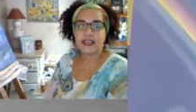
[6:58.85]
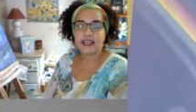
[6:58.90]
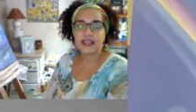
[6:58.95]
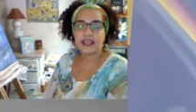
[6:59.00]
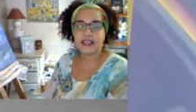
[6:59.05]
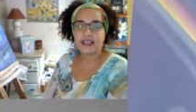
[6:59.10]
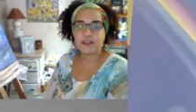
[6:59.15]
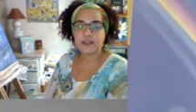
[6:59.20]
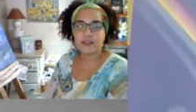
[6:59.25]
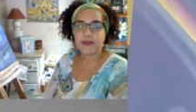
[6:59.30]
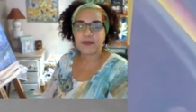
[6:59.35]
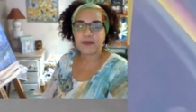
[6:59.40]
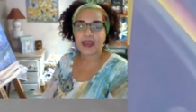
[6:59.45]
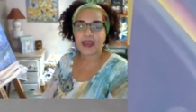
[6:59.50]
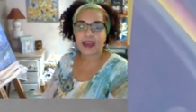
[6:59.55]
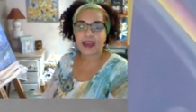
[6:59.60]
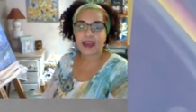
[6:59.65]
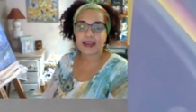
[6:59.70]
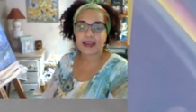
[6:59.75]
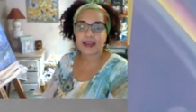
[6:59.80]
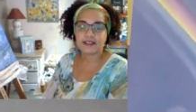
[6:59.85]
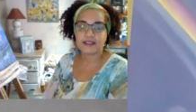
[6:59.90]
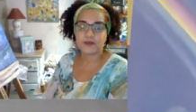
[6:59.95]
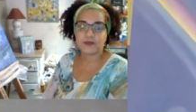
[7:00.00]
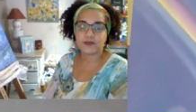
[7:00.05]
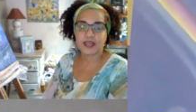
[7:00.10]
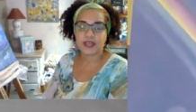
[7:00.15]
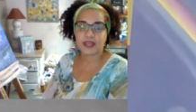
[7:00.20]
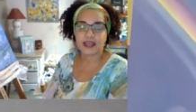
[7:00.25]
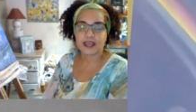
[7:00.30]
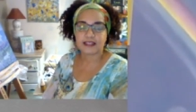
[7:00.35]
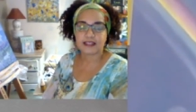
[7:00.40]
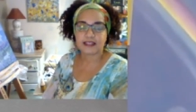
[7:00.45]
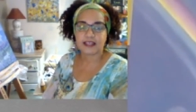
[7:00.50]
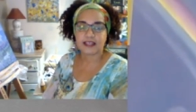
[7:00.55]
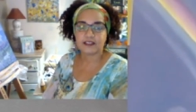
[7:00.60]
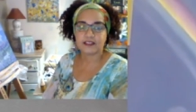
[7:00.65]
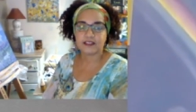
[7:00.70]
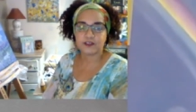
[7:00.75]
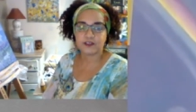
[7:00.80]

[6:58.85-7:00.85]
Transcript: in the past. We had like a little